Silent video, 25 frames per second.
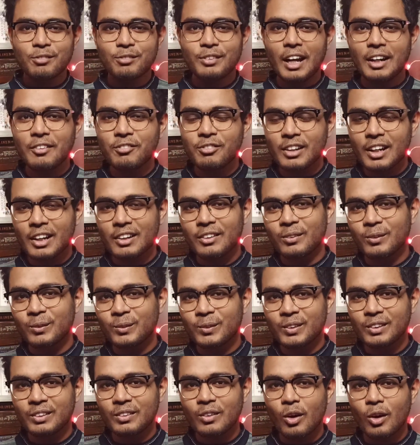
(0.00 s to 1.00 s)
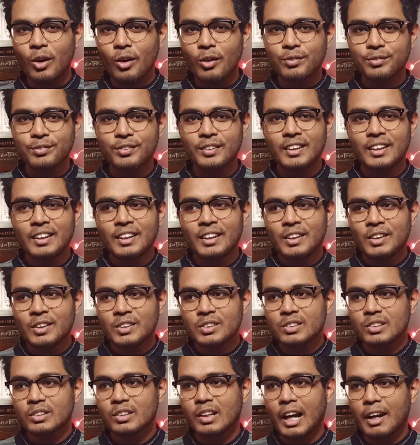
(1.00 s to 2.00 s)
that we are known of.
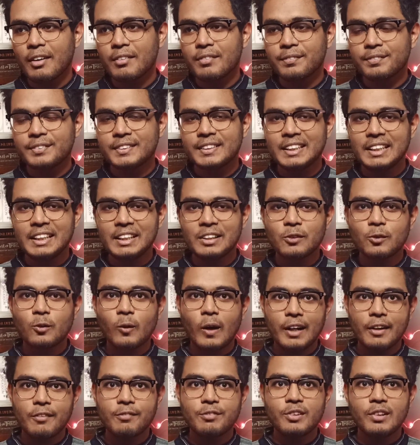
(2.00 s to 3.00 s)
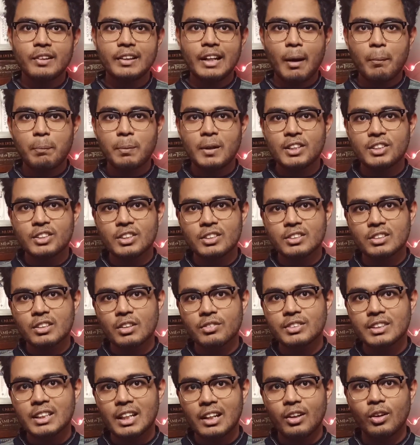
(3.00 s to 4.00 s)
So I've seen quite a few adaptations
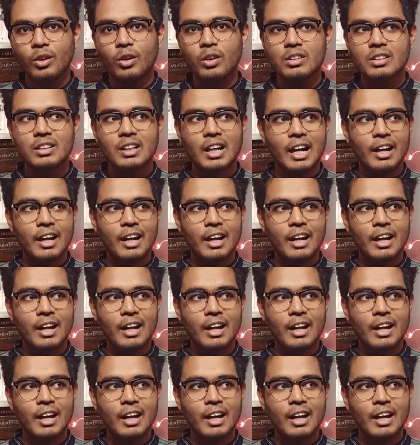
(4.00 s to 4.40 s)
of Sherlock.